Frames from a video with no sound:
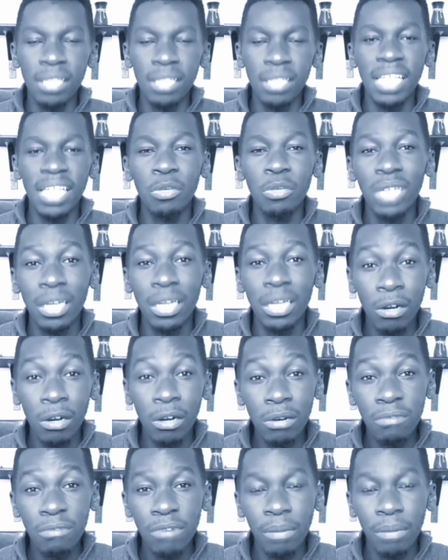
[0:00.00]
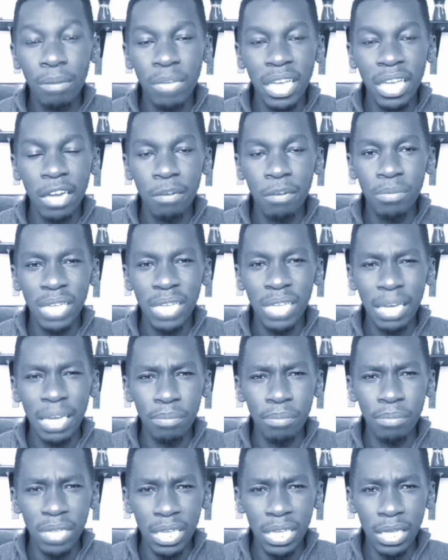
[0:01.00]
that you can earn from
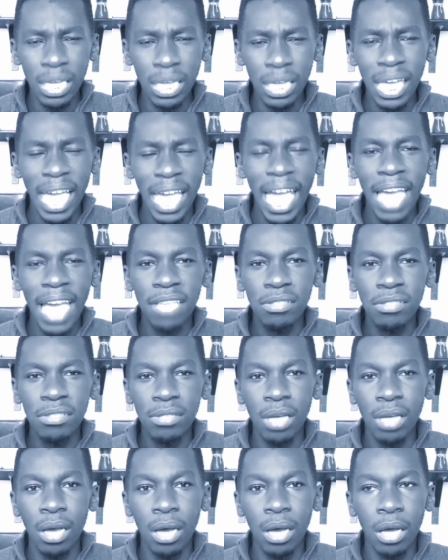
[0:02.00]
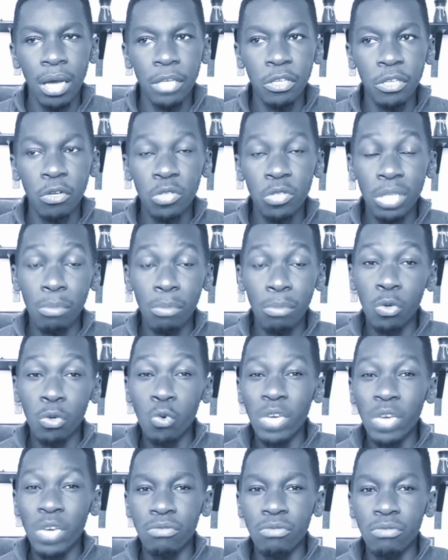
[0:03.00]
Airbnb as someone
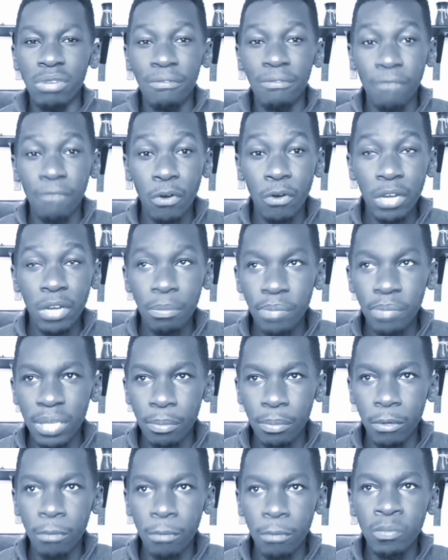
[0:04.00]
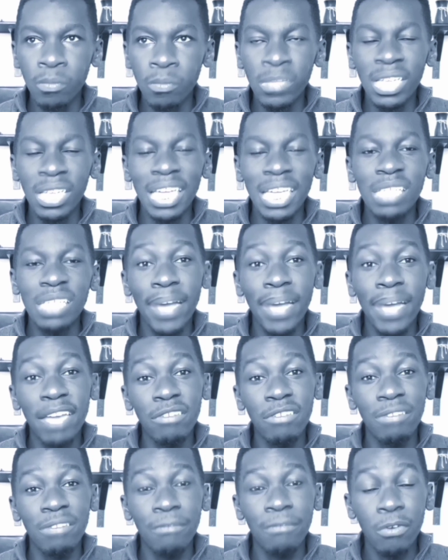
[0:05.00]
who is referring people is by
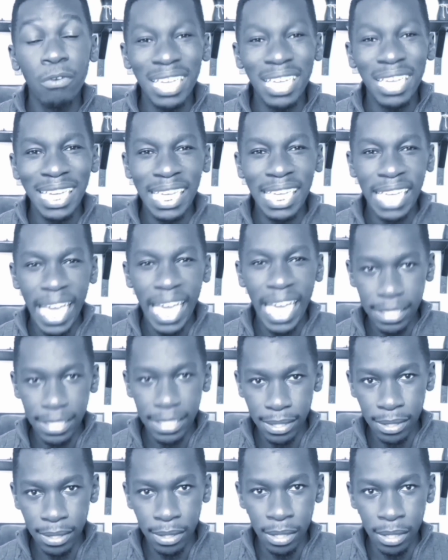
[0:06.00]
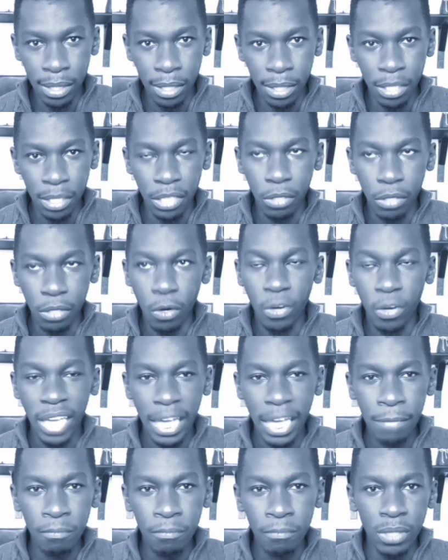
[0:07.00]
referring guests.
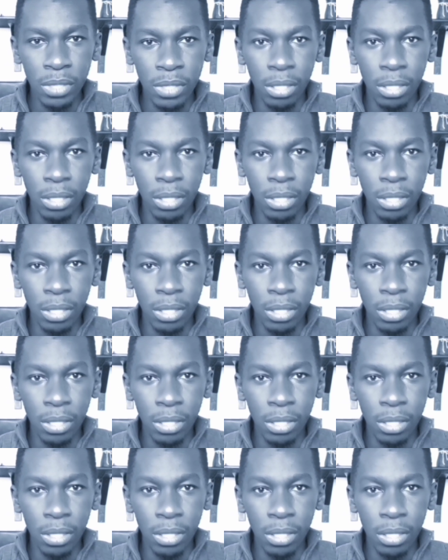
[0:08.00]
Okay,